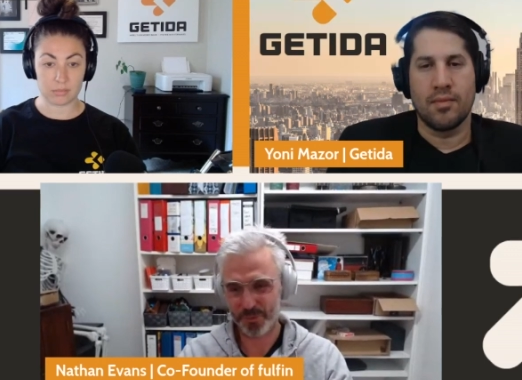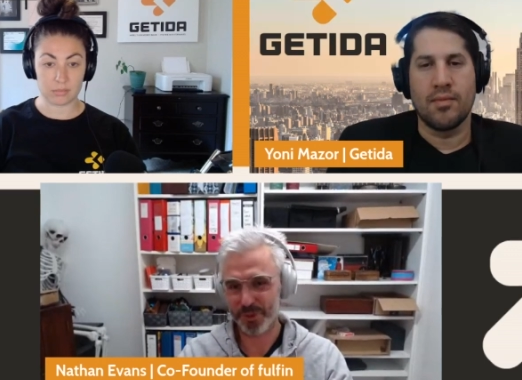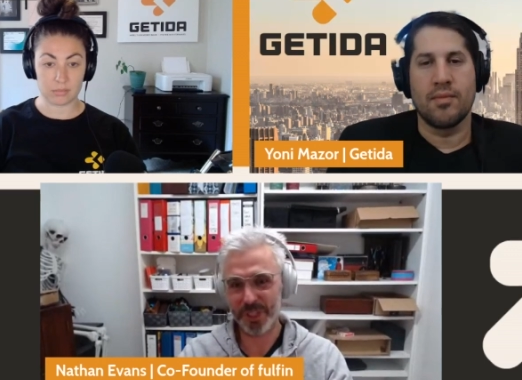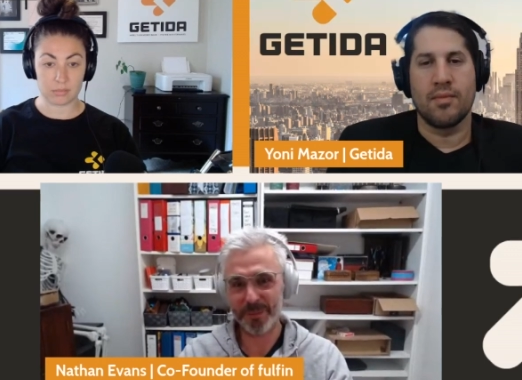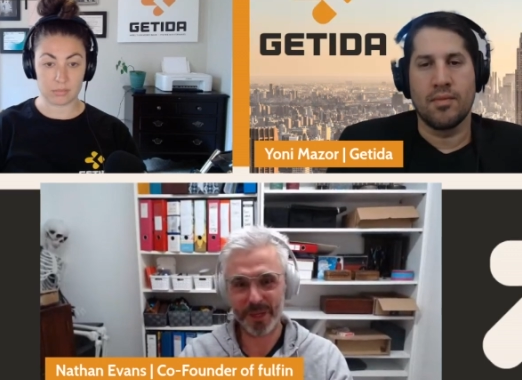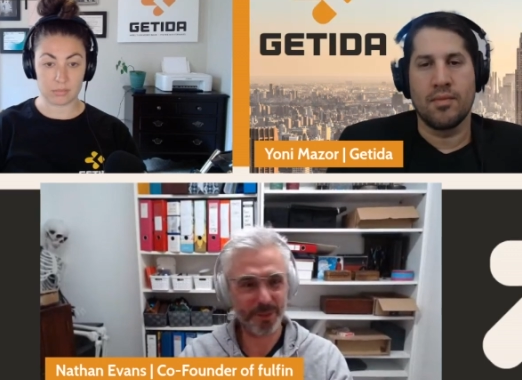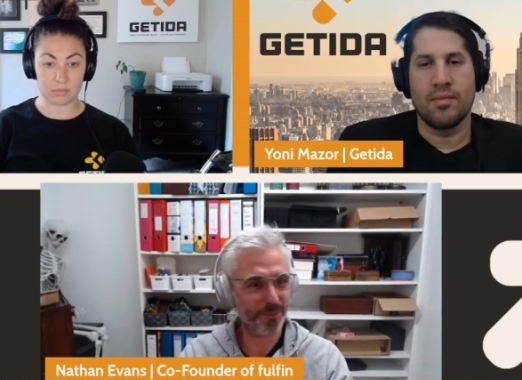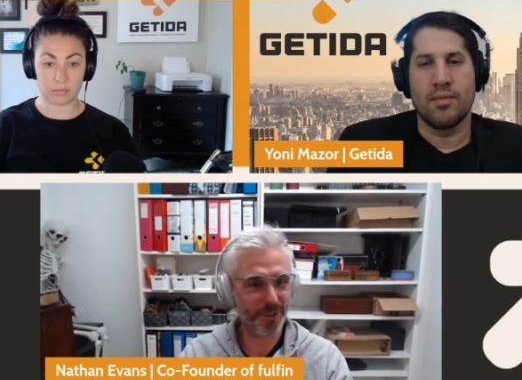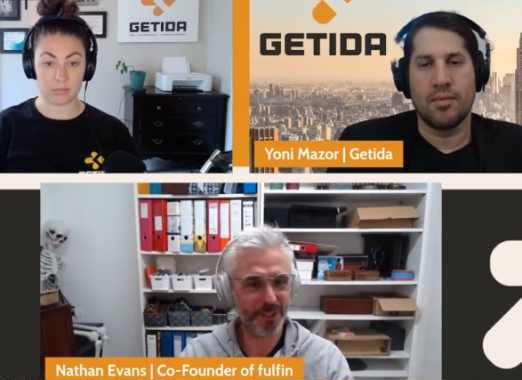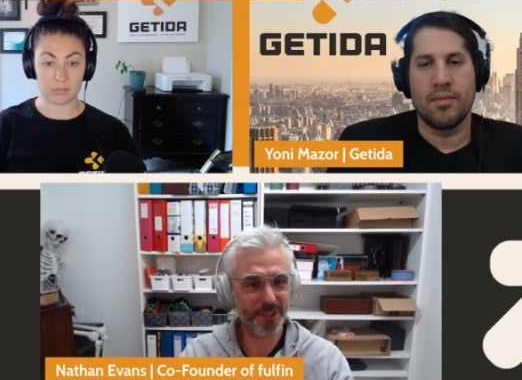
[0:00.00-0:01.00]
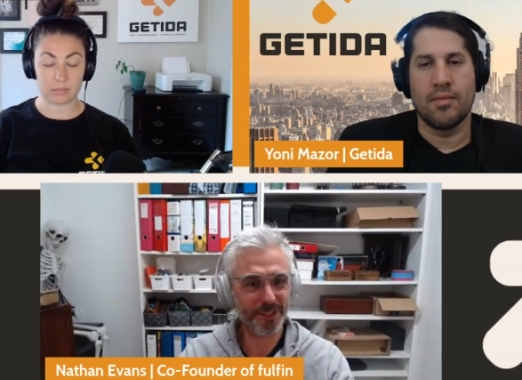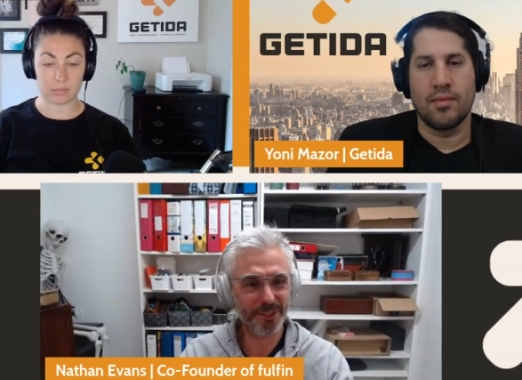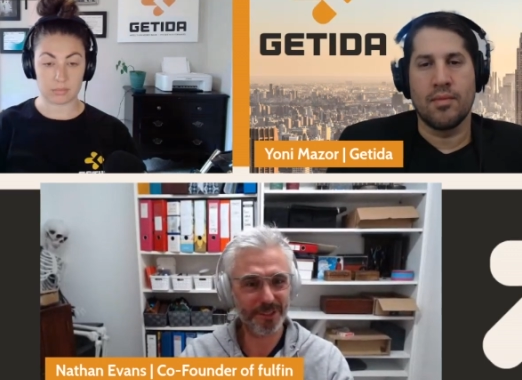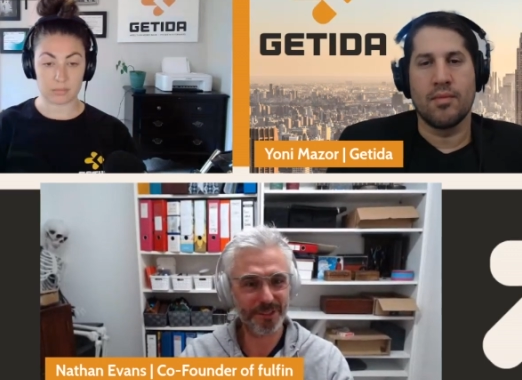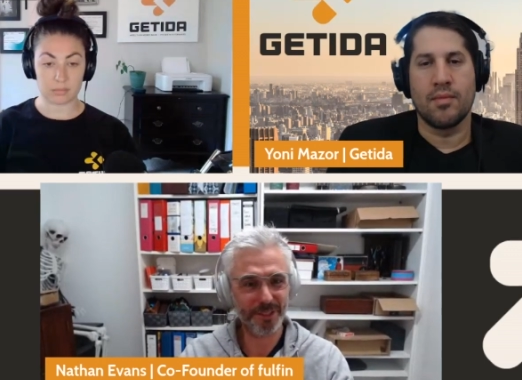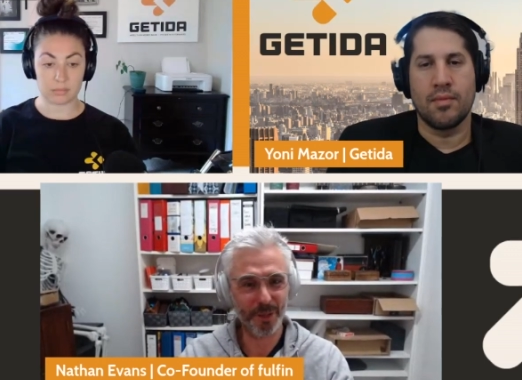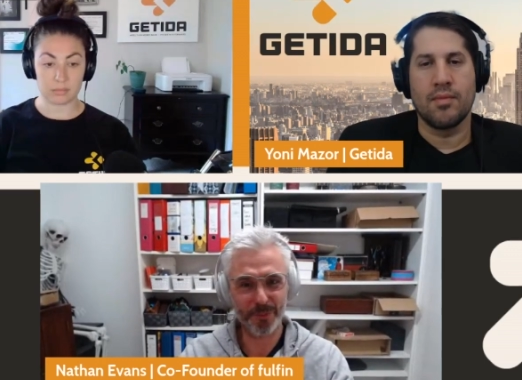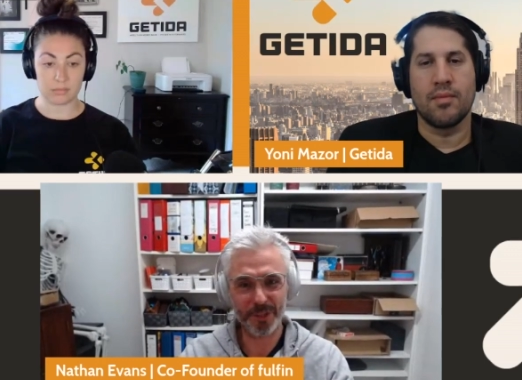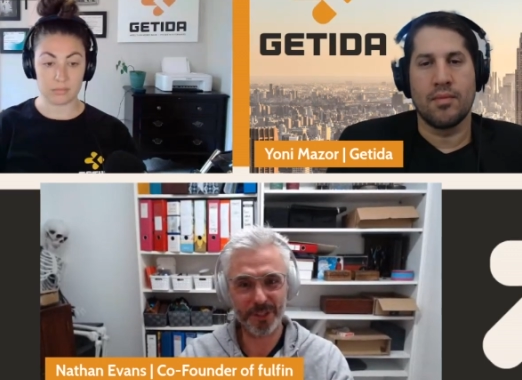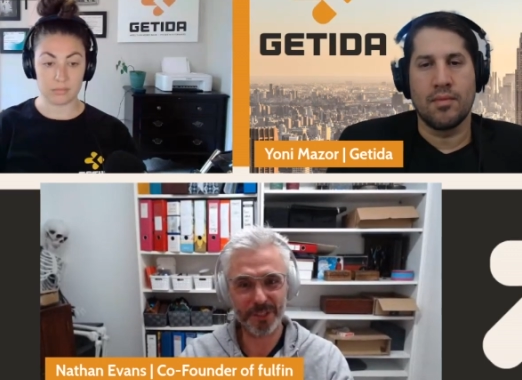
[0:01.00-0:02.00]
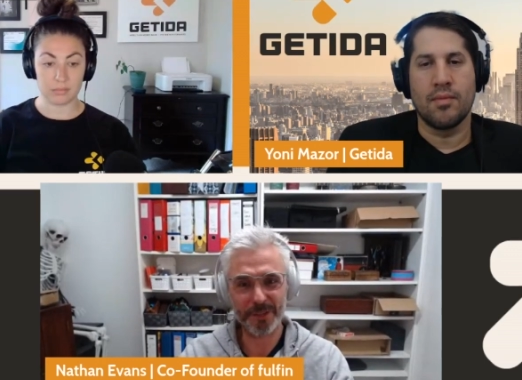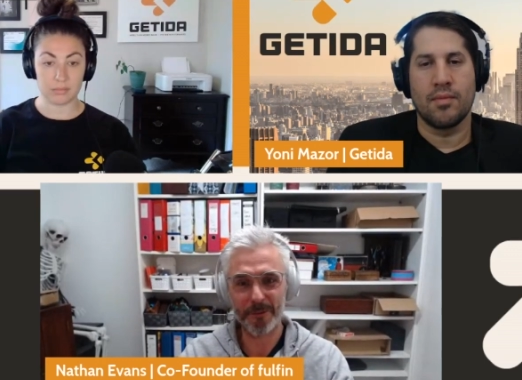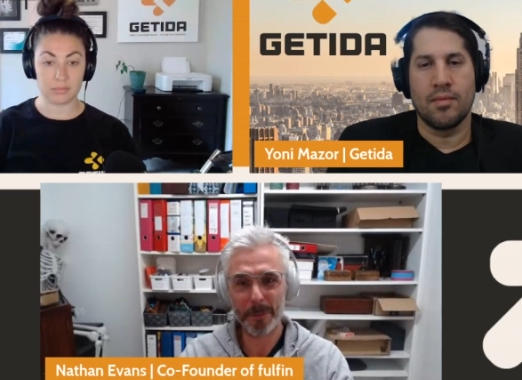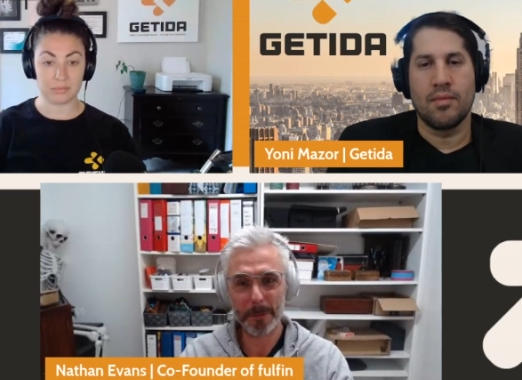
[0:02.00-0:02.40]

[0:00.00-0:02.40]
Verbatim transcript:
Speaker 1: Seemed like a pretty good a pretty good deal.